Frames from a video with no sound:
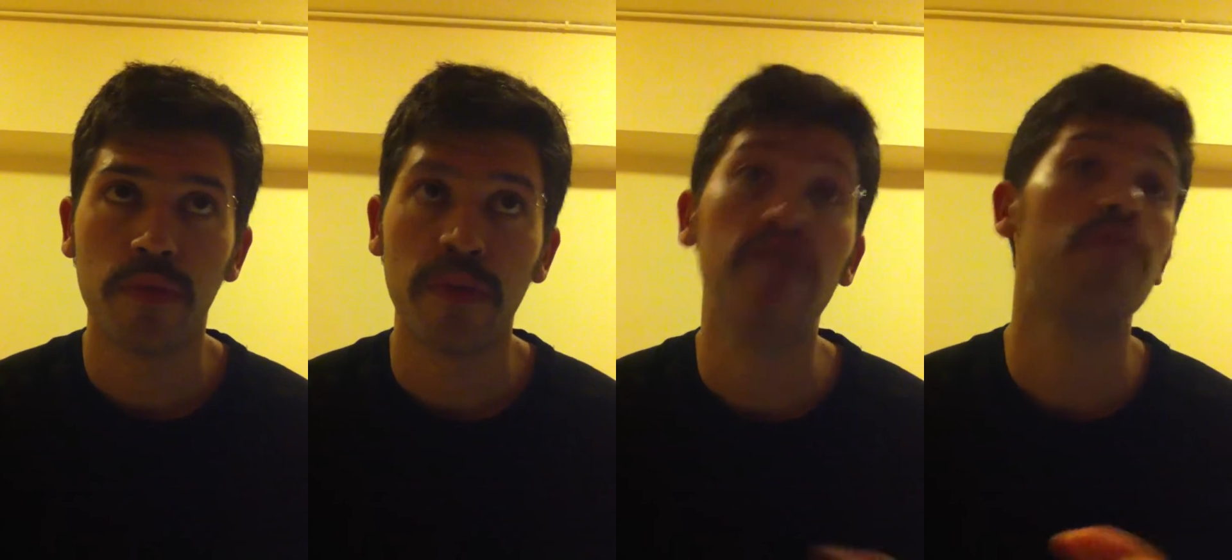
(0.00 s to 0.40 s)

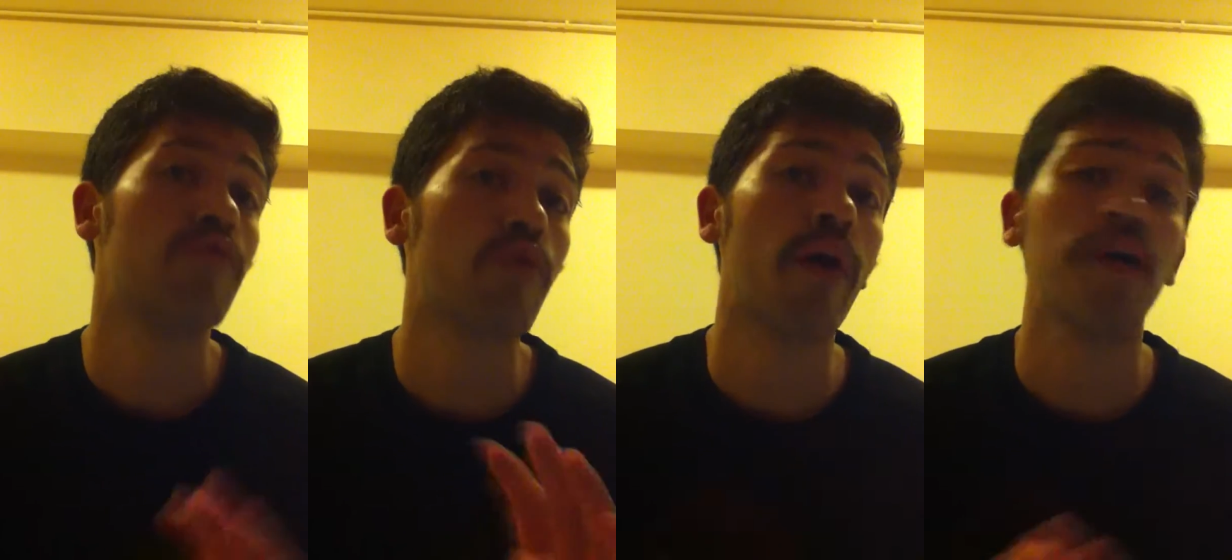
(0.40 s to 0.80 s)
this
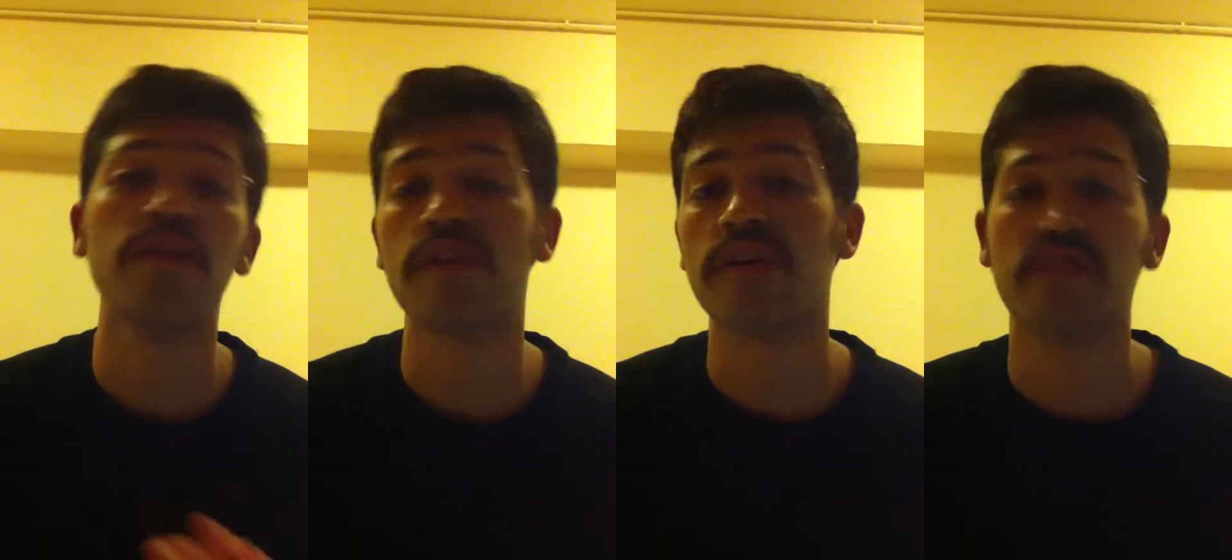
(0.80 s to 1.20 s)

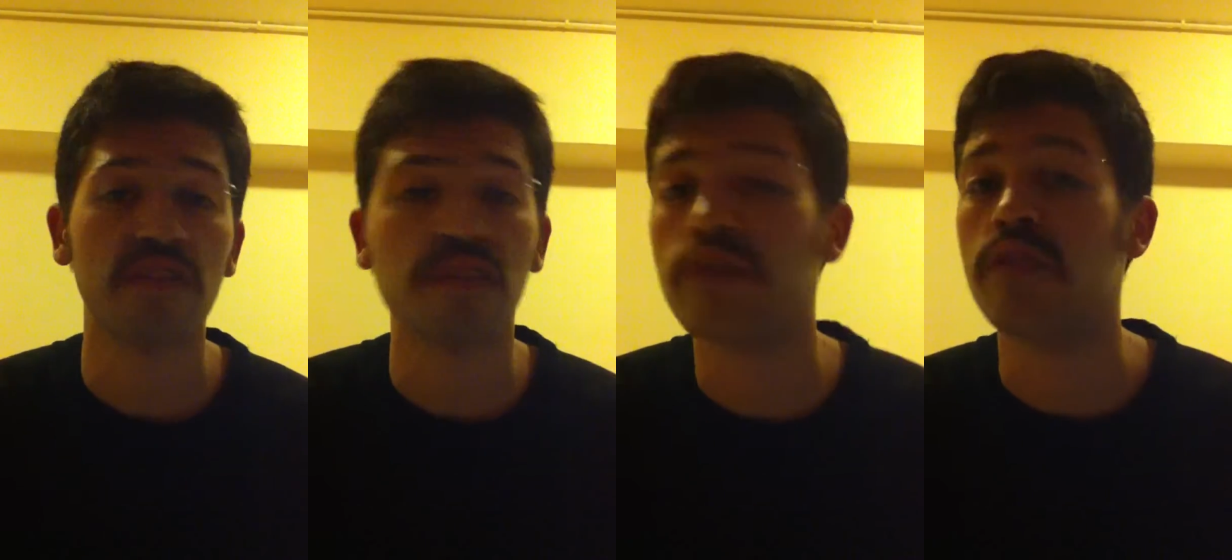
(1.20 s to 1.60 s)
requires
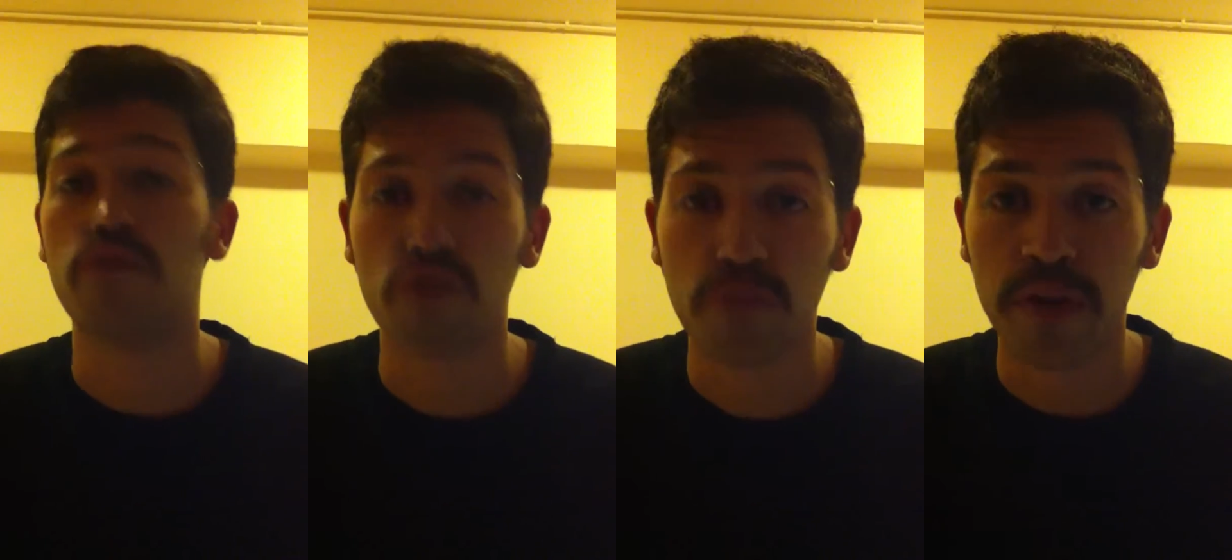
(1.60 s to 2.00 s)
extensive use
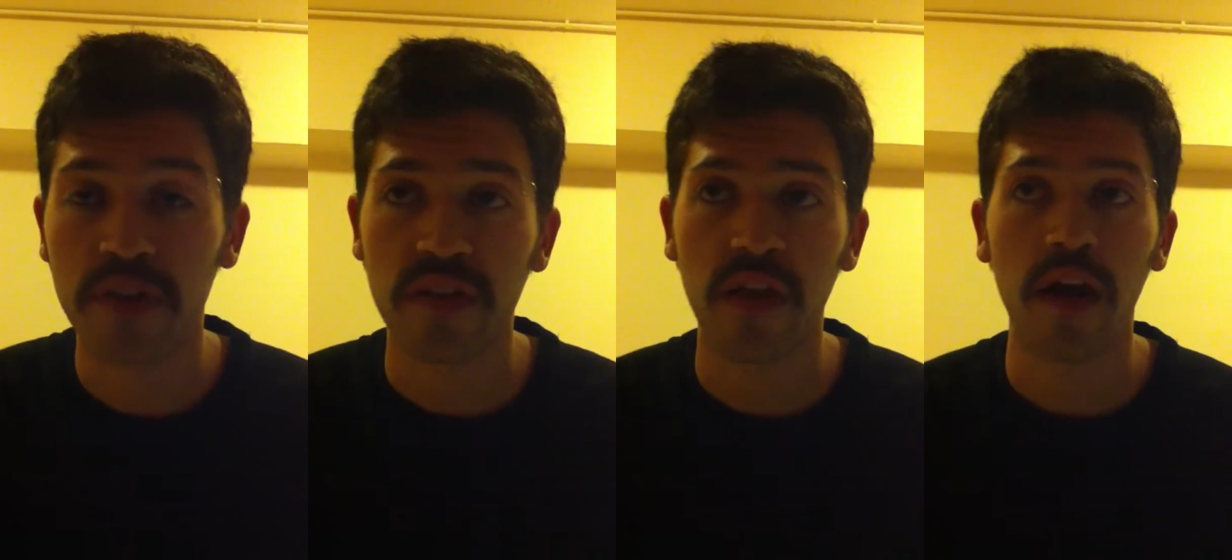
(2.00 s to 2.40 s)
of
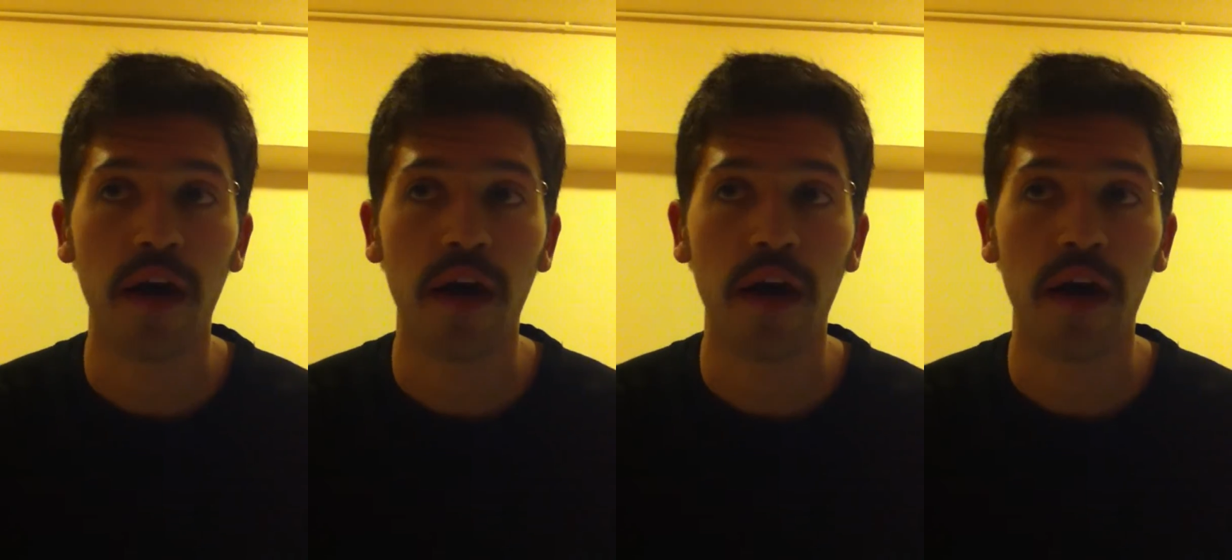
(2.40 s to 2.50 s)
rubrics.